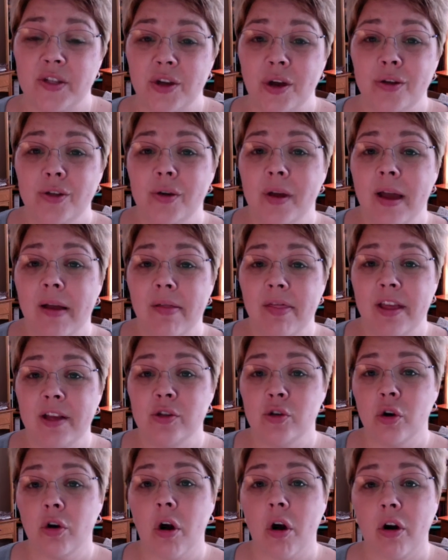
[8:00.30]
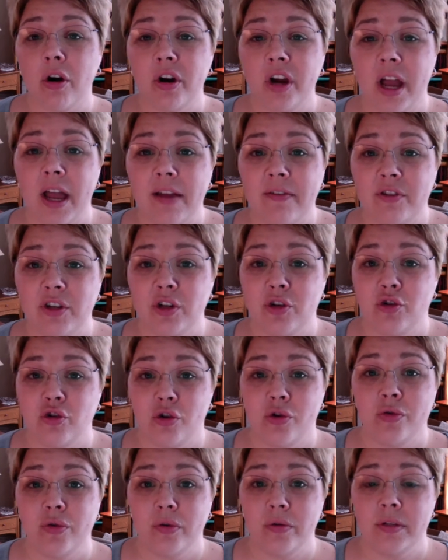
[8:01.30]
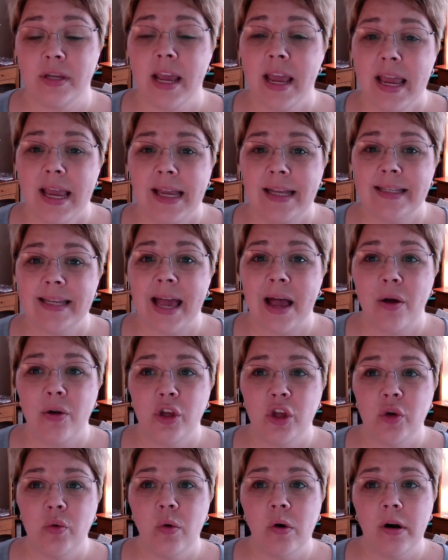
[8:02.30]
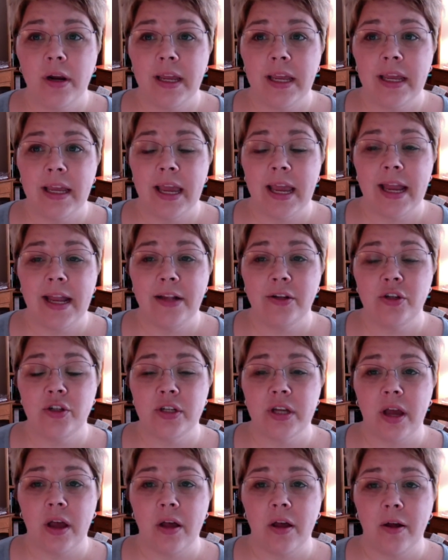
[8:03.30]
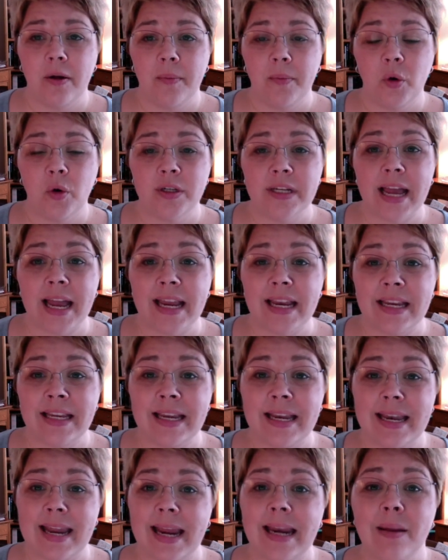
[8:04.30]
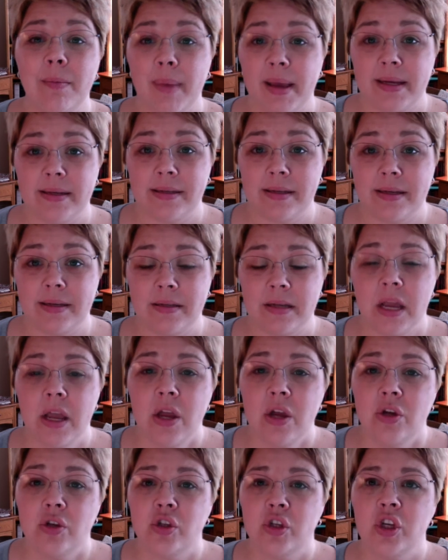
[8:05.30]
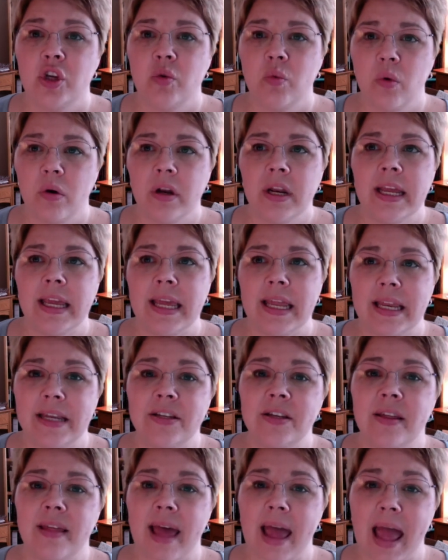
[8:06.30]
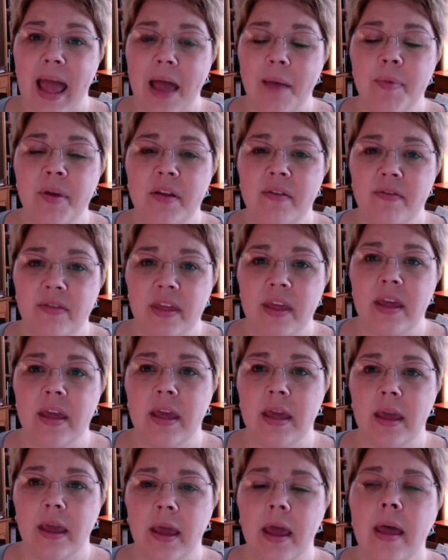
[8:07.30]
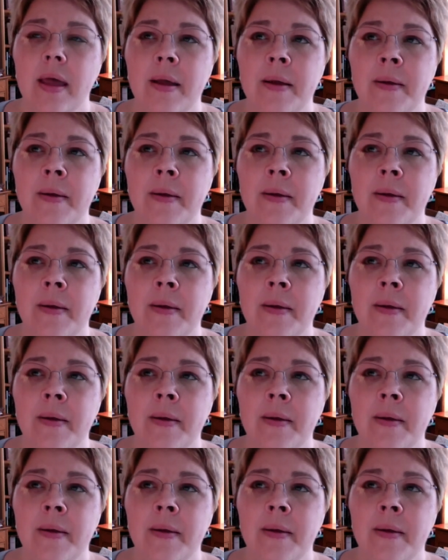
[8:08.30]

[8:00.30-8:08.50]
It's also how things are archived in journals. It's how you are engaged or tied into databases. So you want to get into the habit of thinking,